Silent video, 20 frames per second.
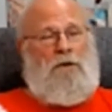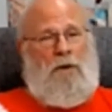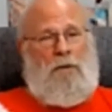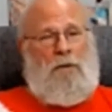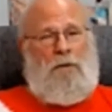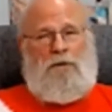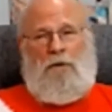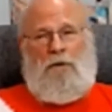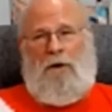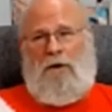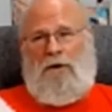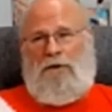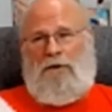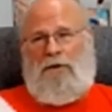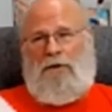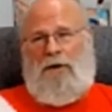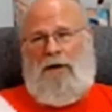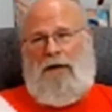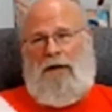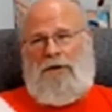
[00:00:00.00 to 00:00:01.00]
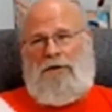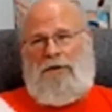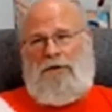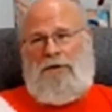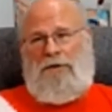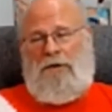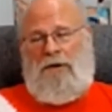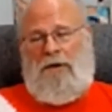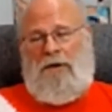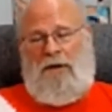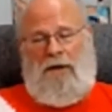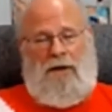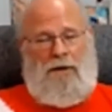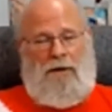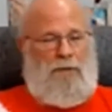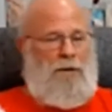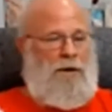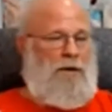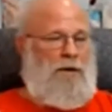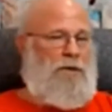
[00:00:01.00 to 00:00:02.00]
and read through the whole series.
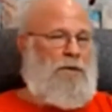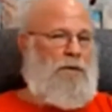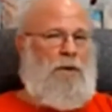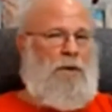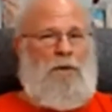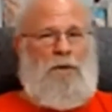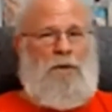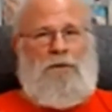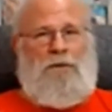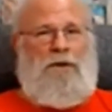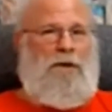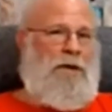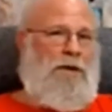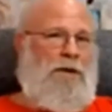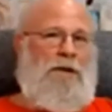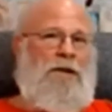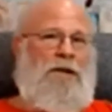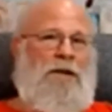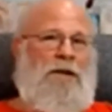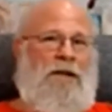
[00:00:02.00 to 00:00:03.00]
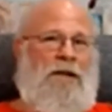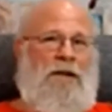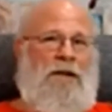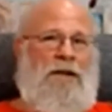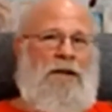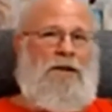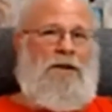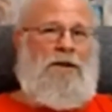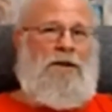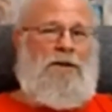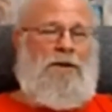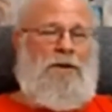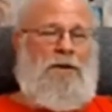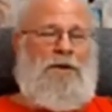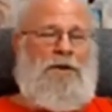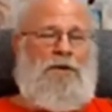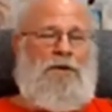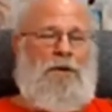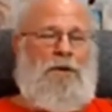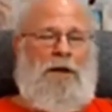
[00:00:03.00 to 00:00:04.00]
You'll enjoy it.
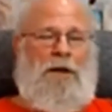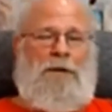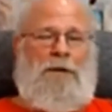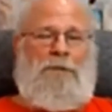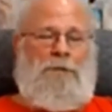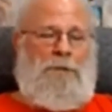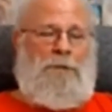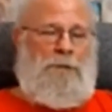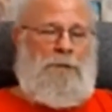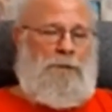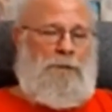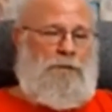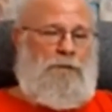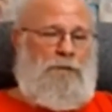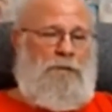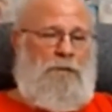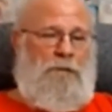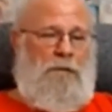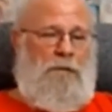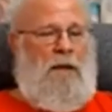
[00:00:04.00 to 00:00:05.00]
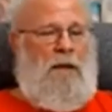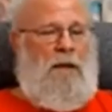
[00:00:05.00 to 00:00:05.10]
Good night, everybody.